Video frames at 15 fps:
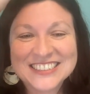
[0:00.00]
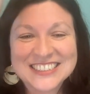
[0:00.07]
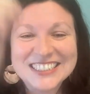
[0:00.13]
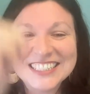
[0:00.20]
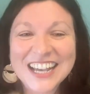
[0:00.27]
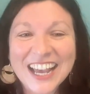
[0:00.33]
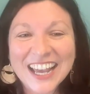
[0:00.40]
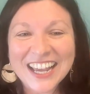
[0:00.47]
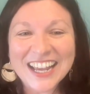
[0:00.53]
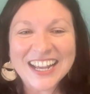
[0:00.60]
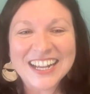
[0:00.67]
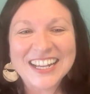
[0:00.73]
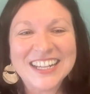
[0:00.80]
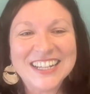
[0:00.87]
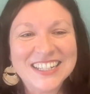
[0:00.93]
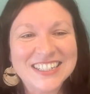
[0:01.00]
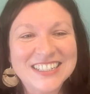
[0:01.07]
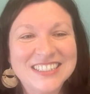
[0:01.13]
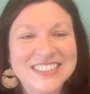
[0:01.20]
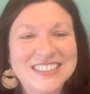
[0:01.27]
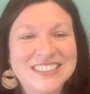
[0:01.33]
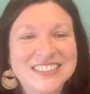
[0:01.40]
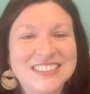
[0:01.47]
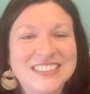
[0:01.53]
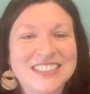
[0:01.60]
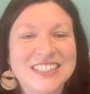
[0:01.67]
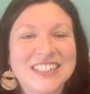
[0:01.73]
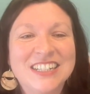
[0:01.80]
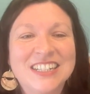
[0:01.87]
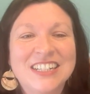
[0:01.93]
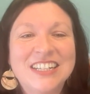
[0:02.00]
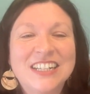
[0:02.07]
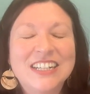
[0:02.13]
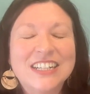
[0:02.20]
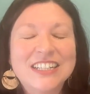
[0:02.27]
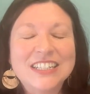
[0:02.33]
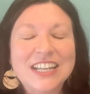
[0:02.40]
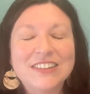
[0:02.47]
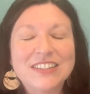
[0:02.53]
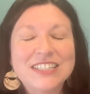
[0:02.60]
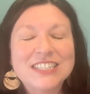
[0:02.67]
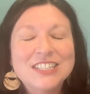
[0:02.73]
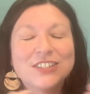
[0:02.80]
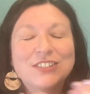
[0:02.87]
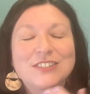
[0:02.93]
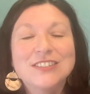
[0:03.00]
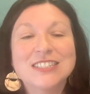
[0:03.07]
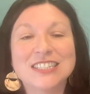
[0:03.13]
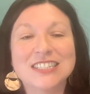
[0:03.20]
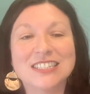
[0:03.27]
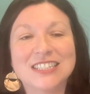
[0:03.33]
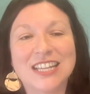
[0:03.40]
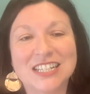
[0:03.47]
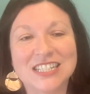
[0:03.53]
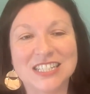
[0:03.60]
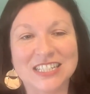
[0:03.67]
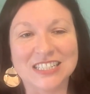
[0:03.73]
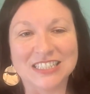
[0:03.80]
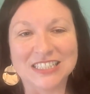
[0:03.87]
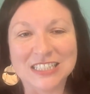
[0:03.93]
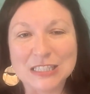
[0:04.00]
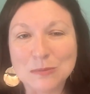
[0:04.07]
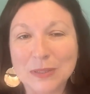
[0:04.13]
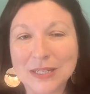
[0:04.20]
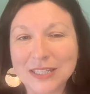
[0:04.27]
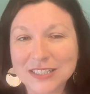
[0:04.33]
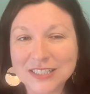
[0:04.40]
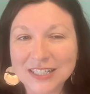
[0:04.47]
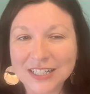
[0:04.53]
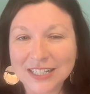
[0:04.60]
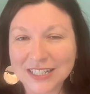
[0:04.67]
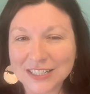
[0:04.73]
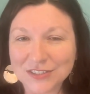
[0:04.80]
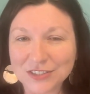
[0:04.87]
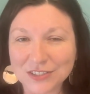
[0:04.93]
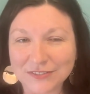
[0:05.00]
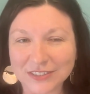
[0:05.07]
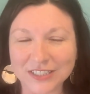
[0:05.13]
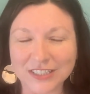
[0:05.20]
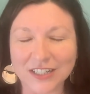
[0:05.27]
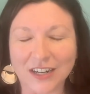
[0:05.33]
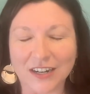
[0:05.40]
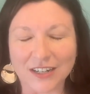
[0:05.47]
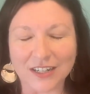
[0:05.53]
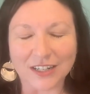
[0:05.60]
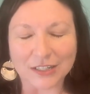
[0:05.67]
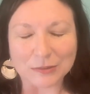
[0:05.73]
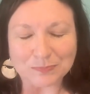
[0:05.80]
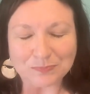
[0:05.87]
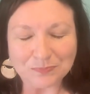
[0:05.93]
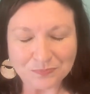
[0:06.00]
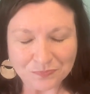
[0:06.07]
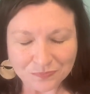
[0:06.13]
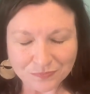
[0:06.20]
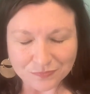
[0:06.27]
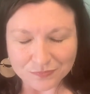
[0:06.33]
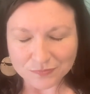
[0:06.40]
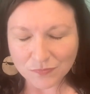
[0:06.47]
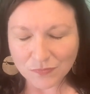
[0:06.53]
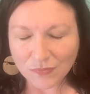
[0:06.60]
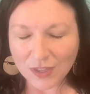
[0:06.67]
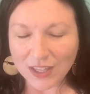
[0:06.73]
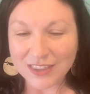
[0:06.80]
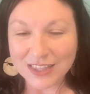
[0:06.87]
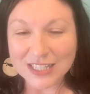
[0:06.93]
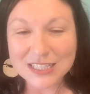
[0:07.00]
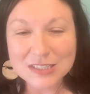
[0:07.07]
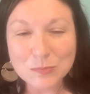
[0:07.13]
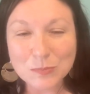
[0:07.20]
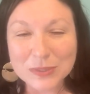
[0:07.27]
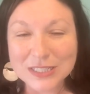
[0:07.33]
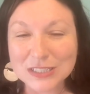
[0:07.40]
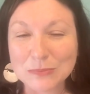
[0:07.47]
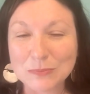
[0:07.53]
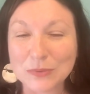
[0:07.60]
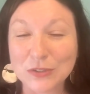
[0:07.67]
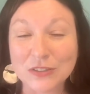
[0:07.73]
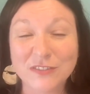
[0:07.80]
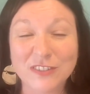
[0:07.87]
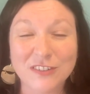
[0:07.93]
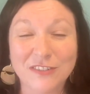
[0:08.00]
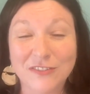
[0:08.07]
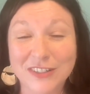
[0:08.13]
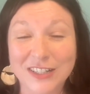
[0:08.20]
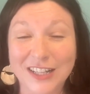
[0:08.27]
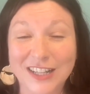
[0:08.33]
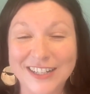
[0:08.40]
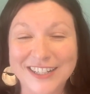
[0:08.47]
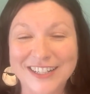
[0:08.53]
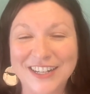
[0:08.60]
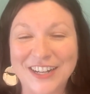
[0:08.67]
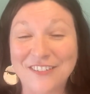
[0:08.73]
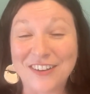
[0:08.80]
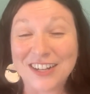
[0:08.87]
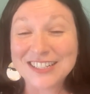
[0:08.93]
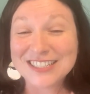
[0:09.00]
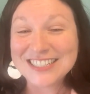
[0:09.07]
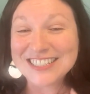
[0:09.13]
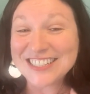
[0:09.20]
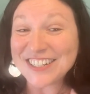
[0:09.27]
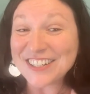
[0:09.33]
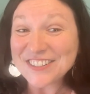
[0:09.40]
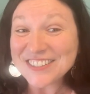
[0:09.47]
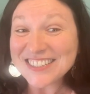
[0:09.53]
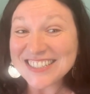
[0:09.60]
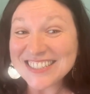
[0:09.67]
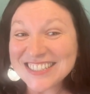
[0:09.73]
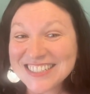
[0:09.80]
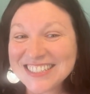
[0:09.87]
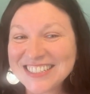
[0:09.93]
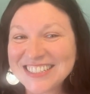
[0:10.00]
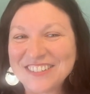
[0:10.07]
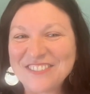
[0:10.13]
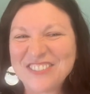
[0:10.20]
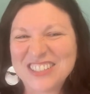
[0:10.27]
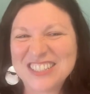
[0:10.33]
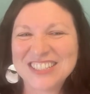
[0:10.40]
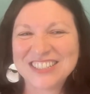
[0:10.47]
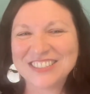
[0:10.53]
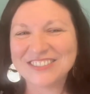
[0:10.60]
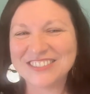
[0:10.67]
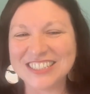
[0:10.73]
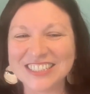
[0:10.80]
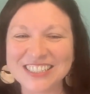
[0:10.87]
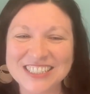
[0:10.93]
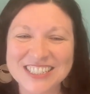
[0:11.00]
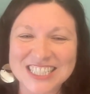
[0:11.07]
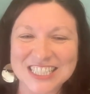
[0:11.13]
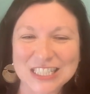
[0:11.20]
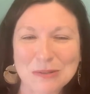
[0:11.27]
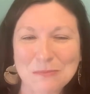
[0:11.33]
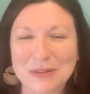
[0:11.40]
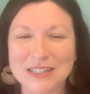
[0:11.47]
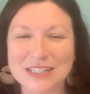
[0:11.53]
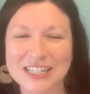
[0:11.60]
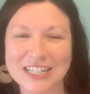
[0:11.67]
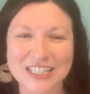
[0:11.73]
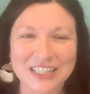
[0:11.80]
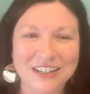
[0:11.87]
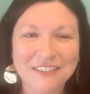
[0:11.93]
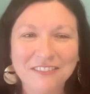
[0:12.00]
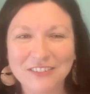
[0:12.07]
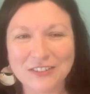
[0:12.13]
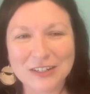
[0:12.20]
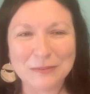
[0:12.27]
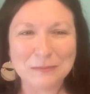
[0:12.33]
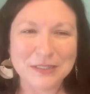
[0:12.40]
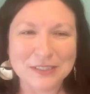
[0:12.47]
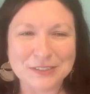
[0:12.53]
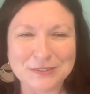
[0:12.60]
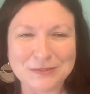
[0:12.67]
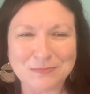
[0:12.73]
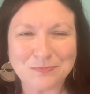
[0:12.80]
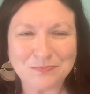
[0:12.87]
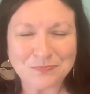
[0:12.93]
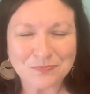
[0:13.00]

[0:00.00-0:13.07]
Yay! Now let's close the session. Let's place your hands over your heart This brings a beautiful flood of oxytocin that feels so good. It's the bonding love hormone.